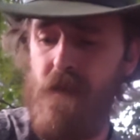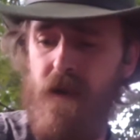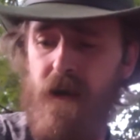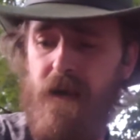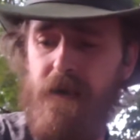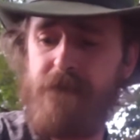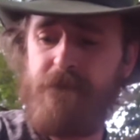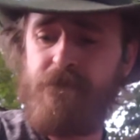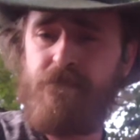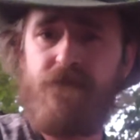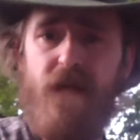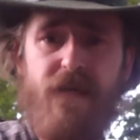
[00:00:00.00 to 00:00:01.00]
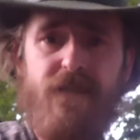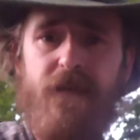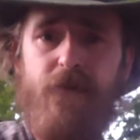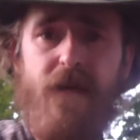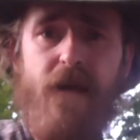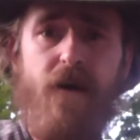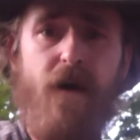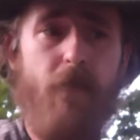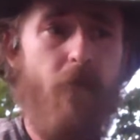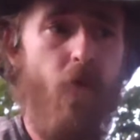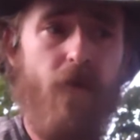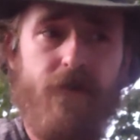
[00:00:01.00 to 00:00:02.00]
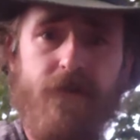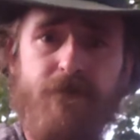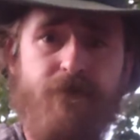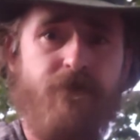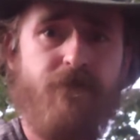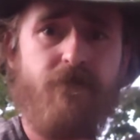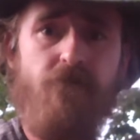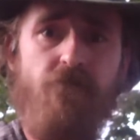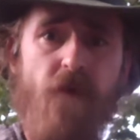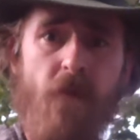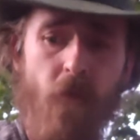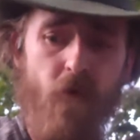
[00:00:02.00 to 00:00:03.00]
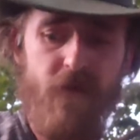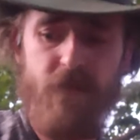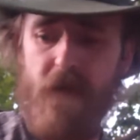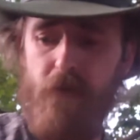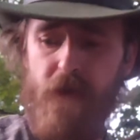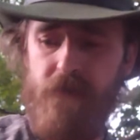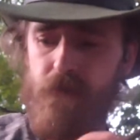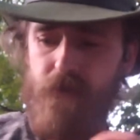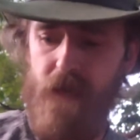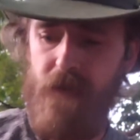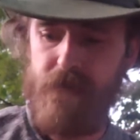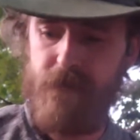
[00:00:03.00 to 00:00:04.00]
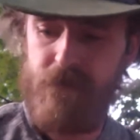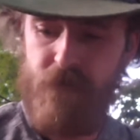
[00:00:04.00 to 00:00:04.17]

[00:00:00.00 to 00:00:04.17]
I can tell you right now, Moras make great little knives.